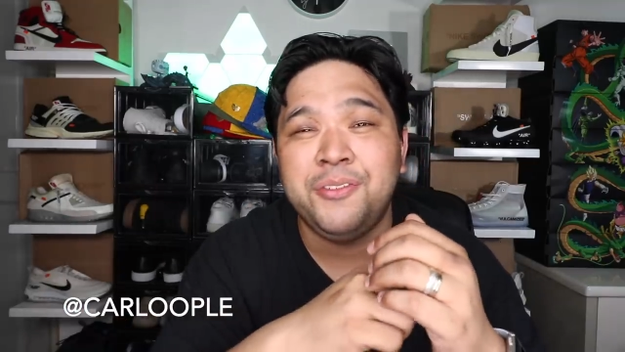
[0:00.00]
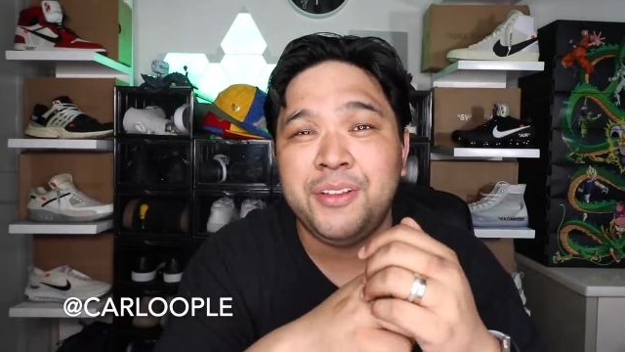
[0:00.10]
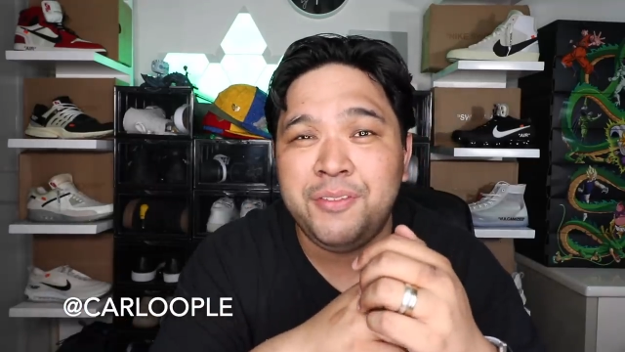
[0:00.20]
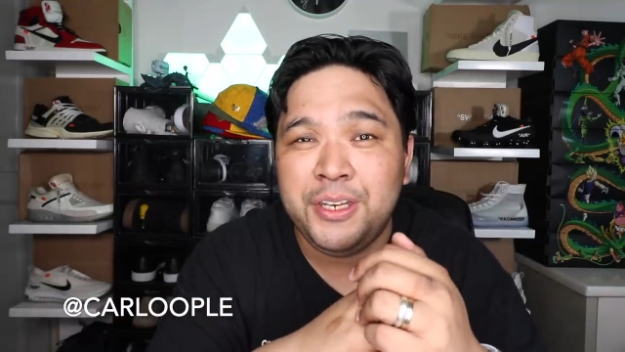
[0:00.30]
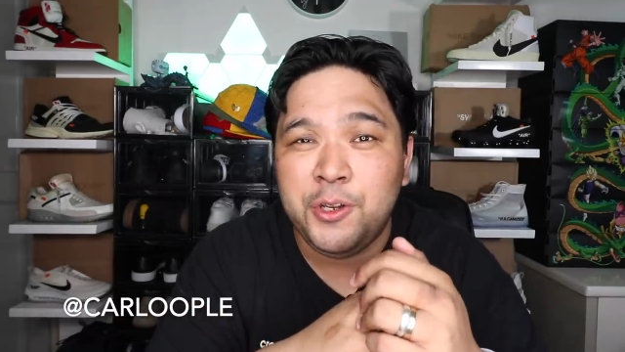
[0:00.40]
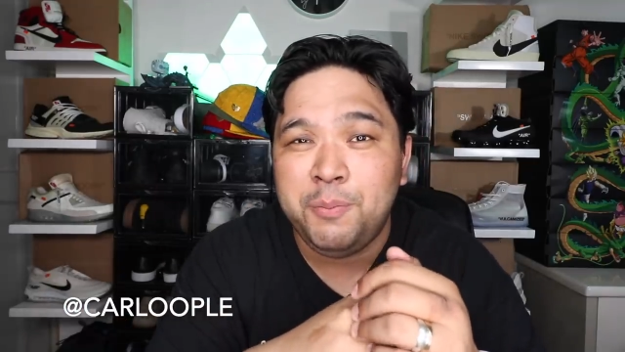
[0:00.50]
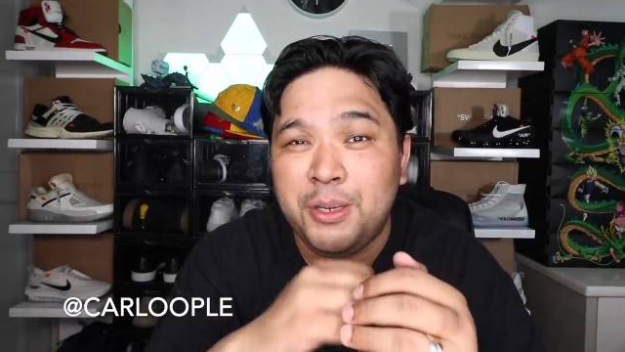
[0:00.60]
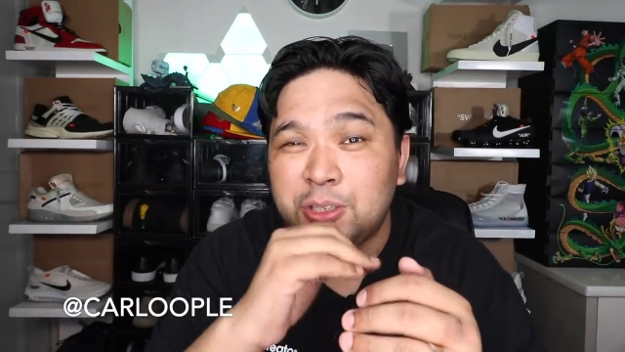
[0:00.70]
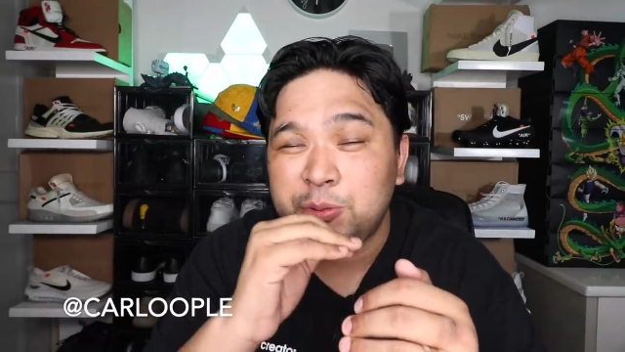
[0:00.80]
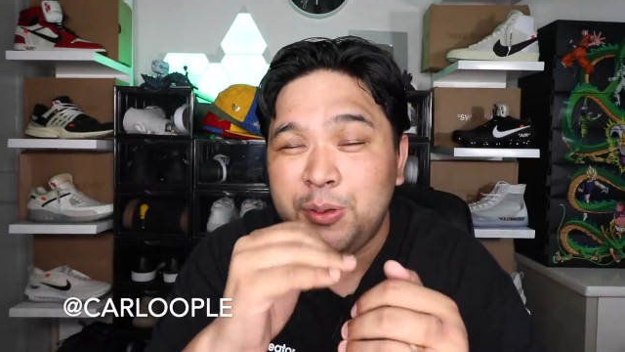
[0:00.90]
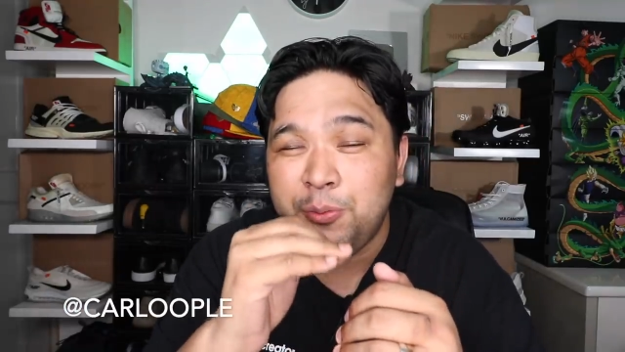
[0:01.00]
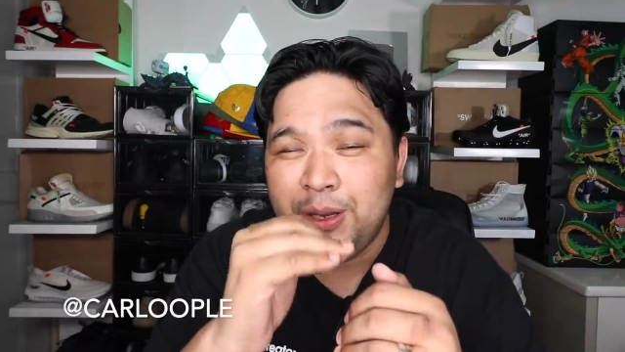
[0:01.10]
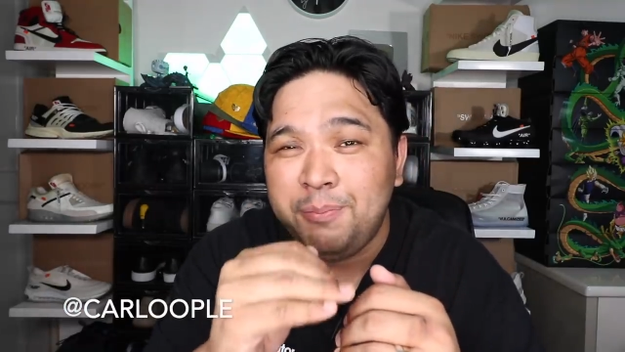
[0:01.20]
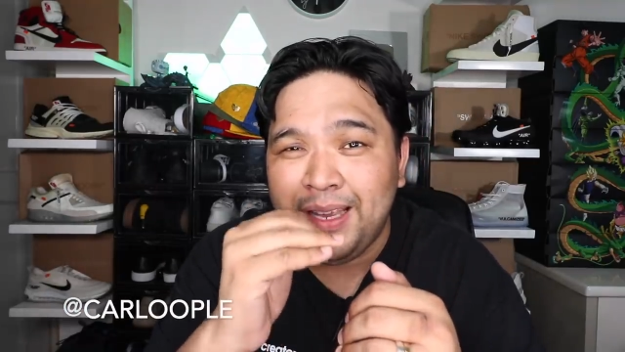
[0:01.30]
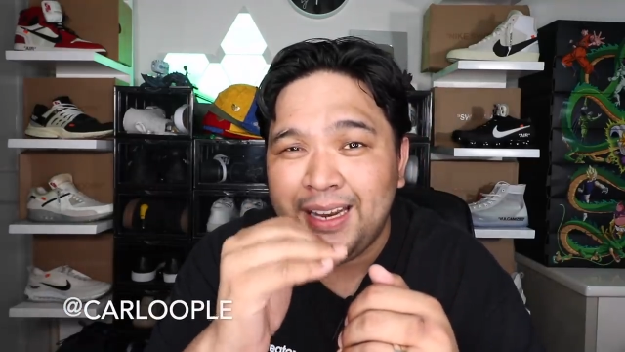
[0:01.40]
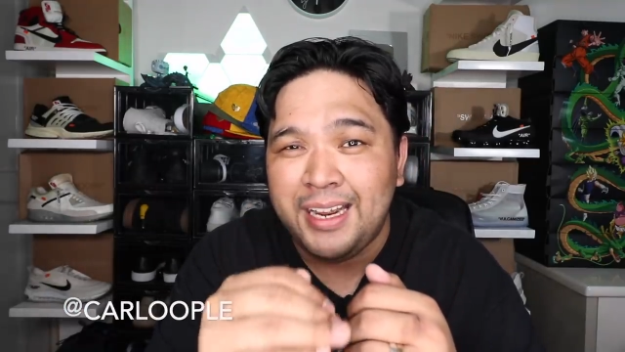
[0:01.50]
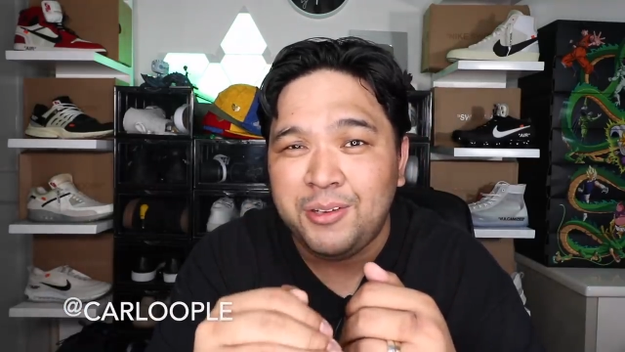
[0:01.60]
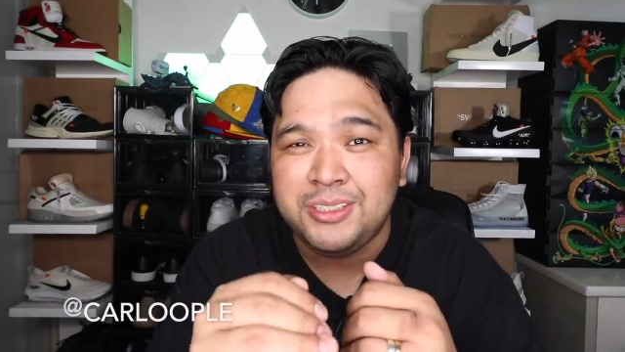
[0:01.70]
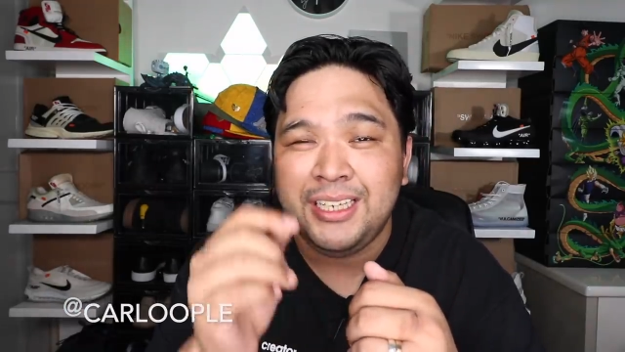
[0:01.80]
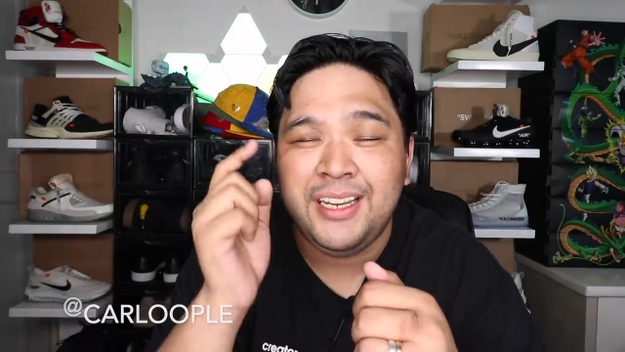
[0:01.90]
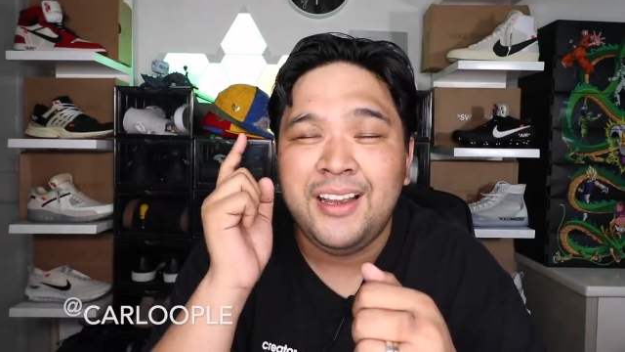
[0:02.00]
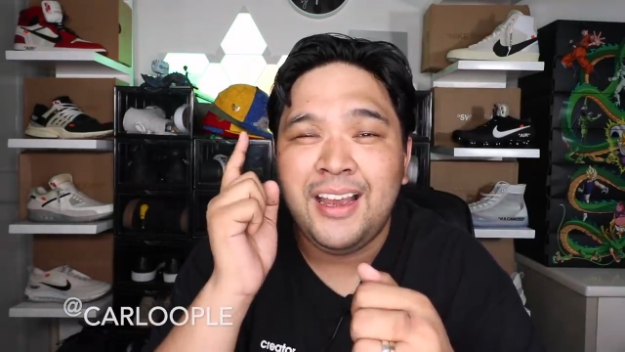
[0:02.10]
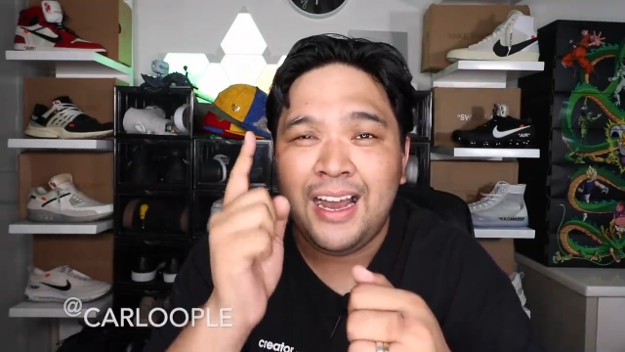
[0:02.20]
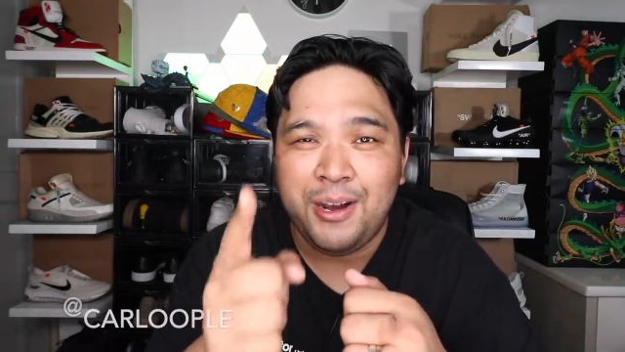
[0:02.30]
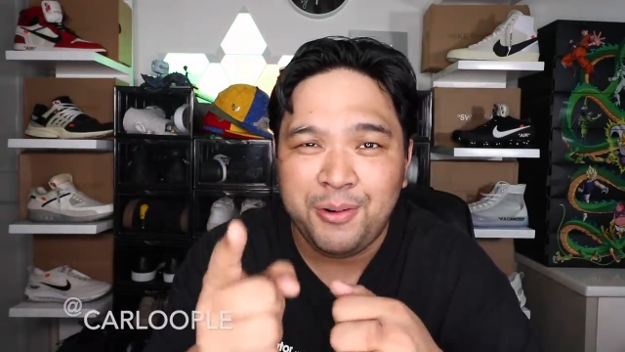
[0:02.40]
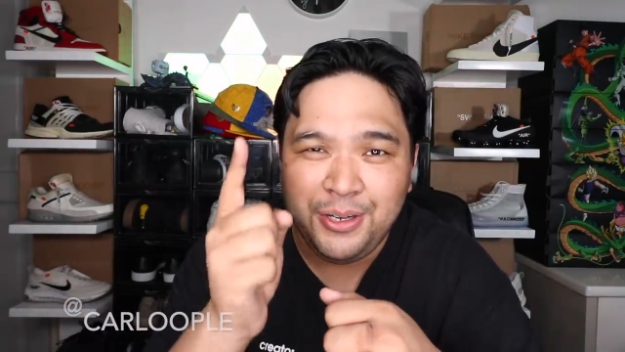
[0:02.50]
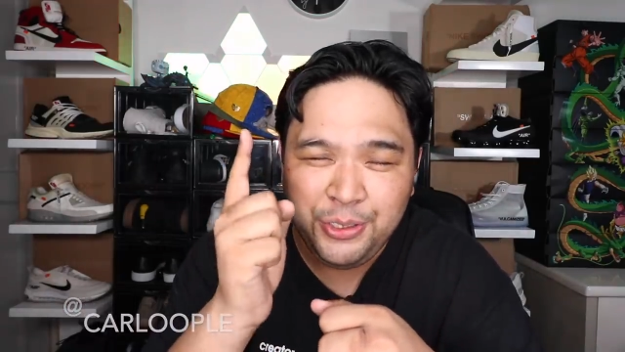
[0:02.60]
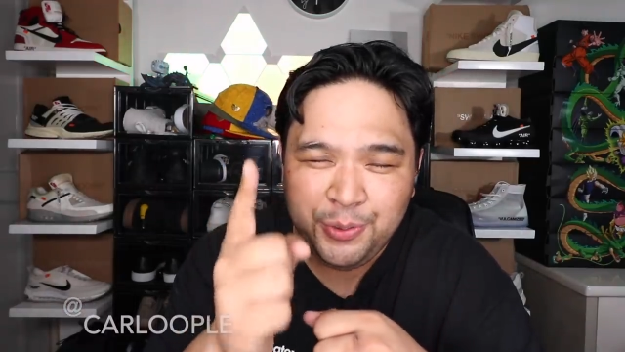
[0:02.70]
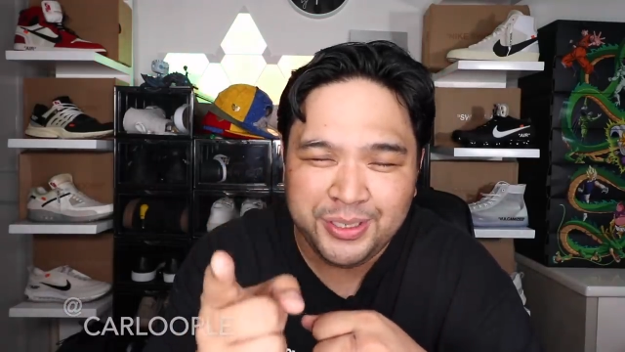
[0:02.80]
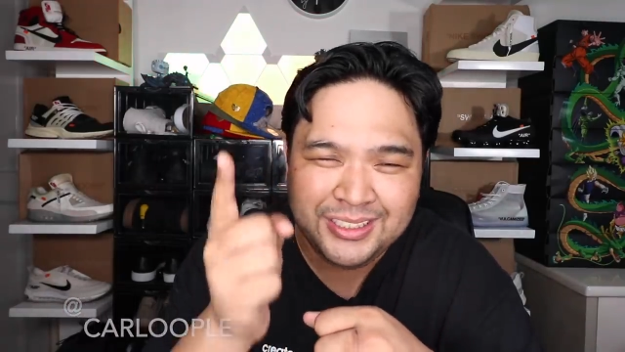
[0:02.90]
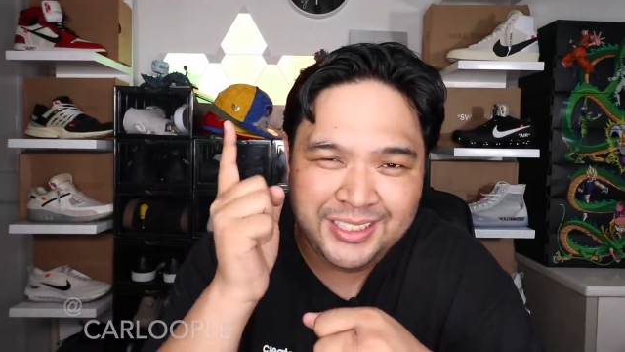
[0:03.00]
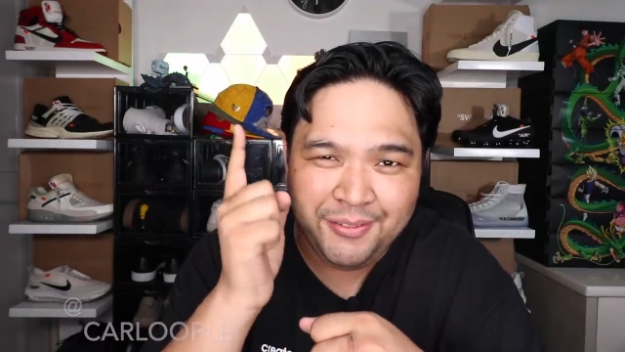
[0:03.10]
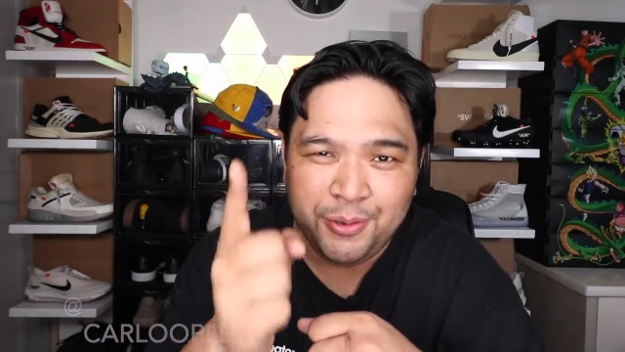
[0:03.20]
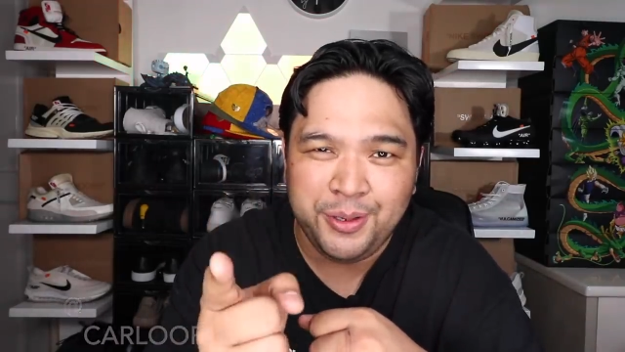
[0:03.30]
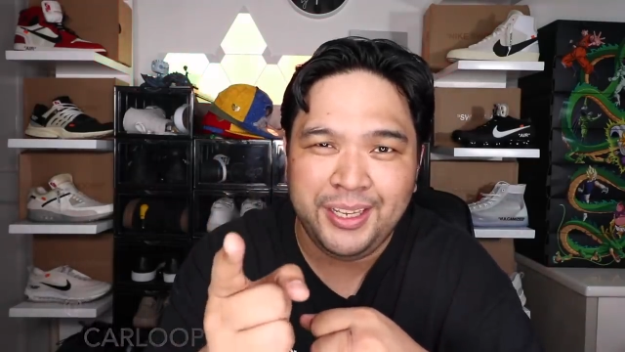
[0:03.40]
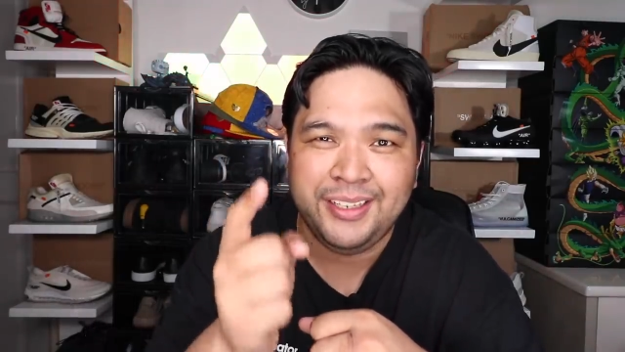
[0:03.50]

of the video because we will be announcing our newest giveaway.